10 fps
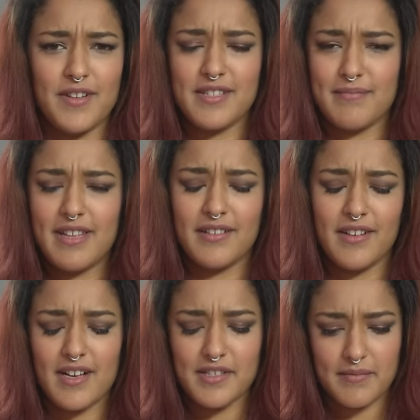friends of mine.
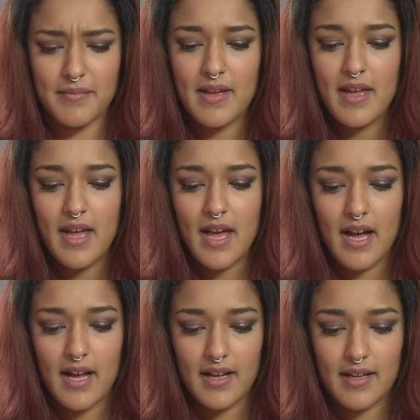They're awesome.
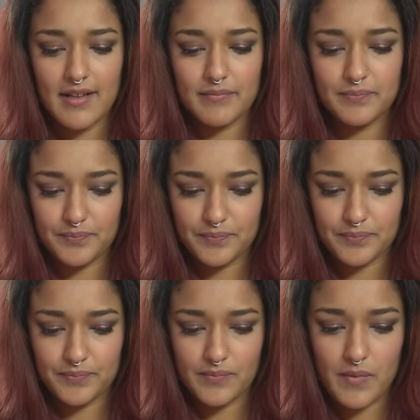Um,
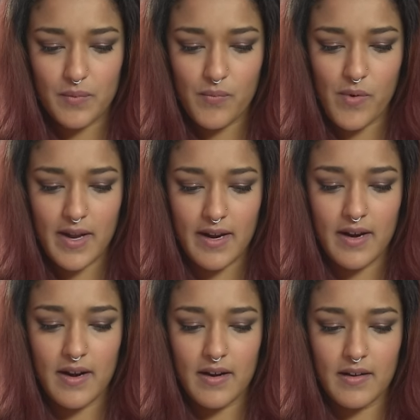
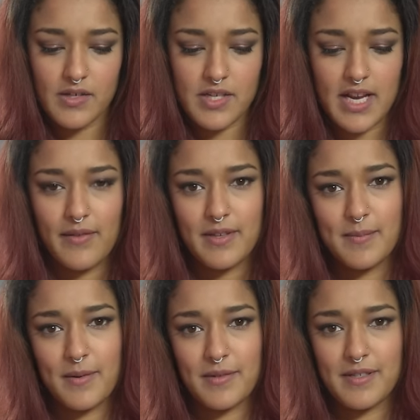where Jay
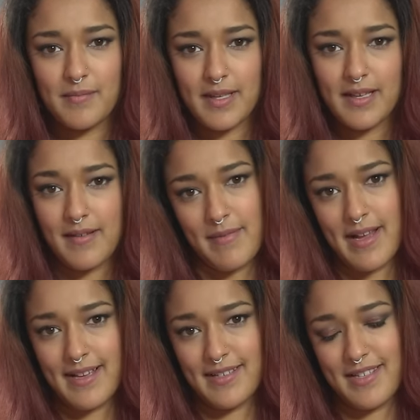was supposed to be
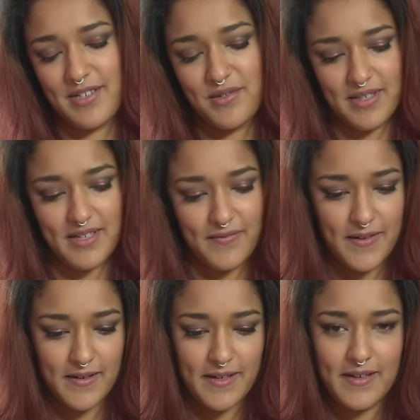my sexually
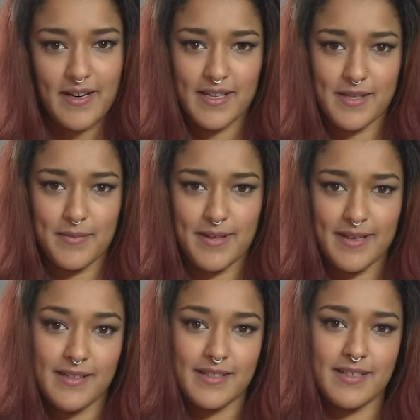inferior
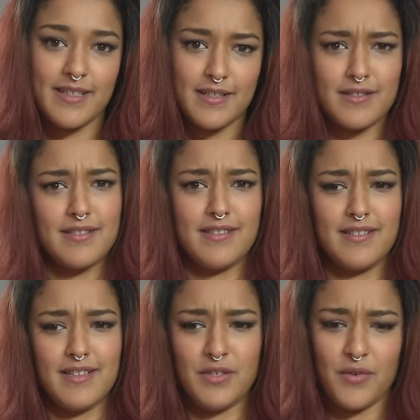husband, and
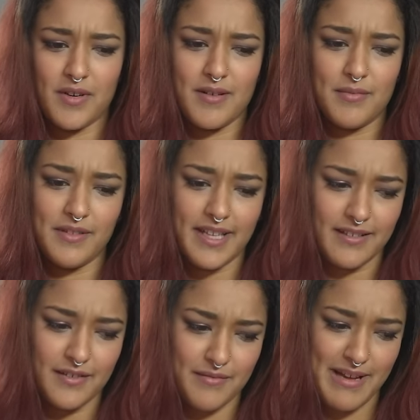he's adorable,
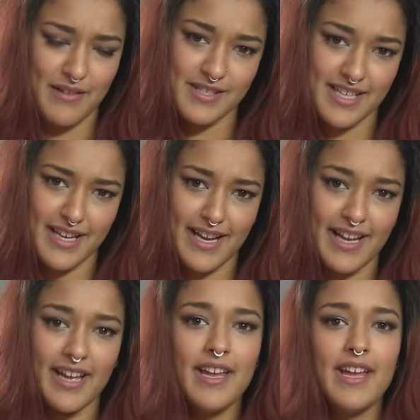like little mousy
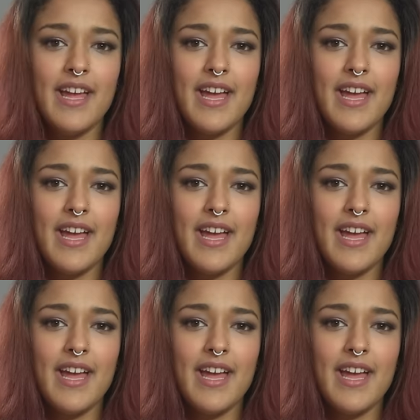guy